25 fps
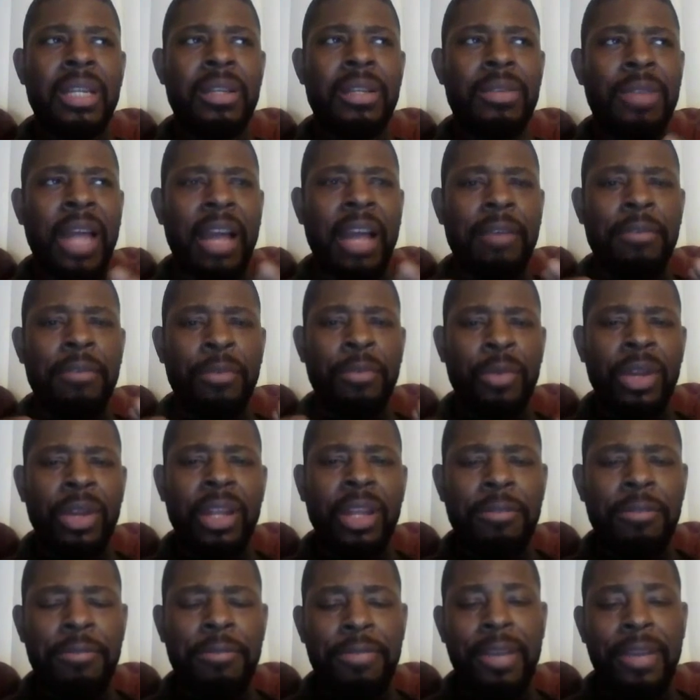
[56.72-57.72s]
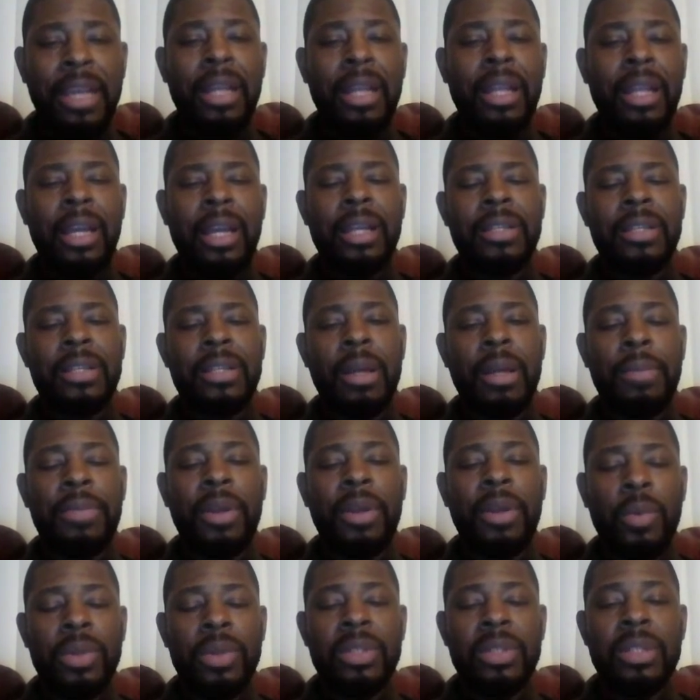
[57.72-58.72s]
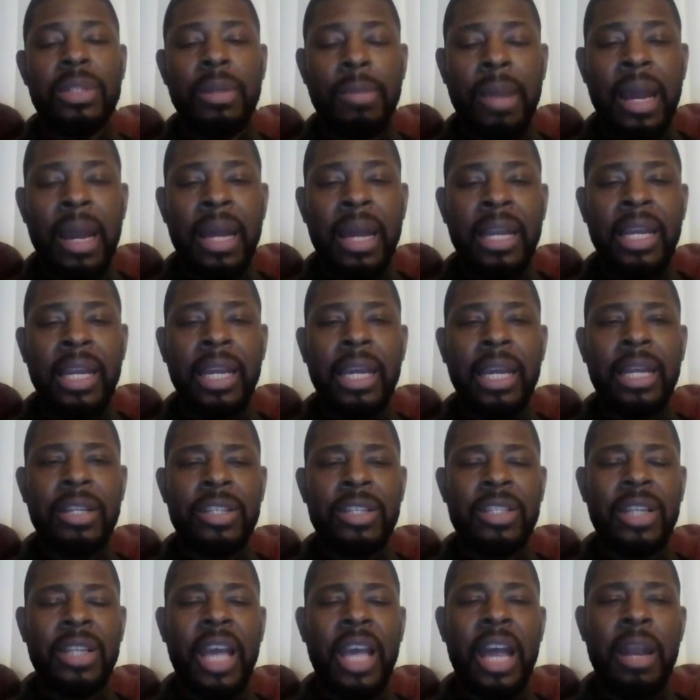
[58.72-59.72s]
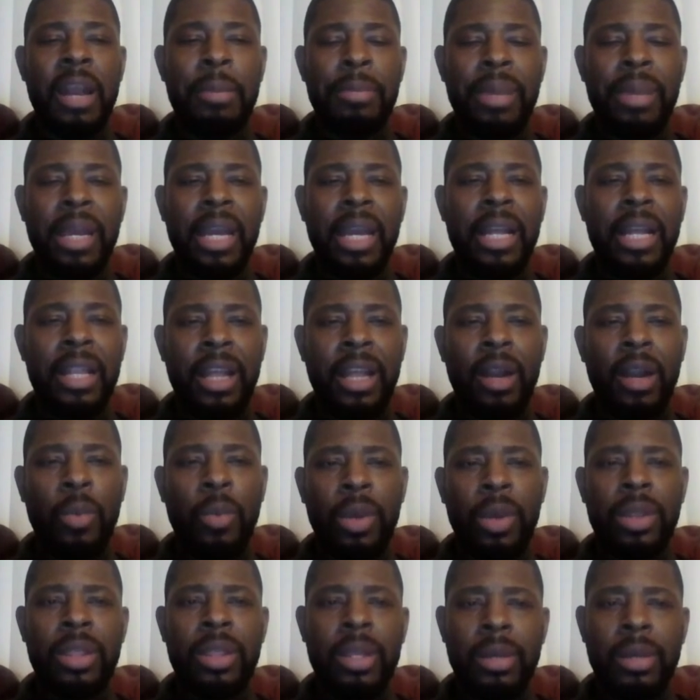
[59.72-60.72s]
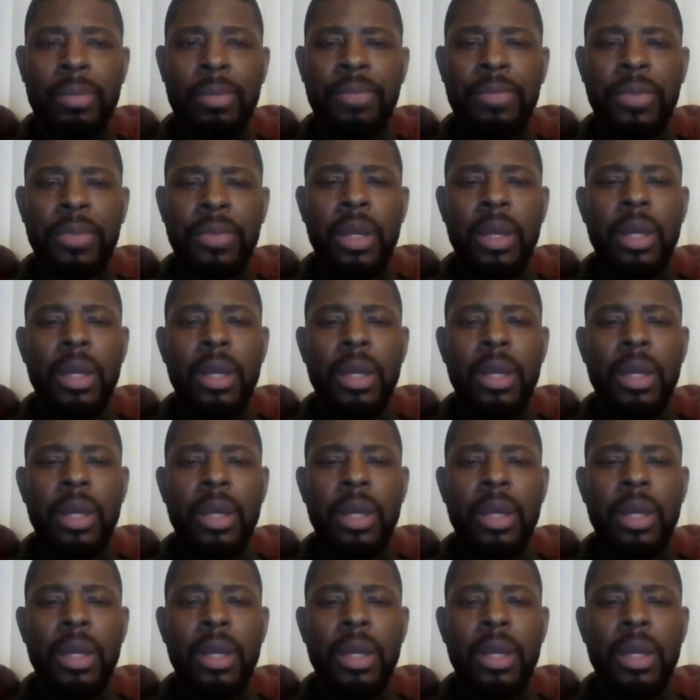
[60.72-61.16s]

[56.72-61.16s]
like really feeling something with somebody and just kind of being there with them,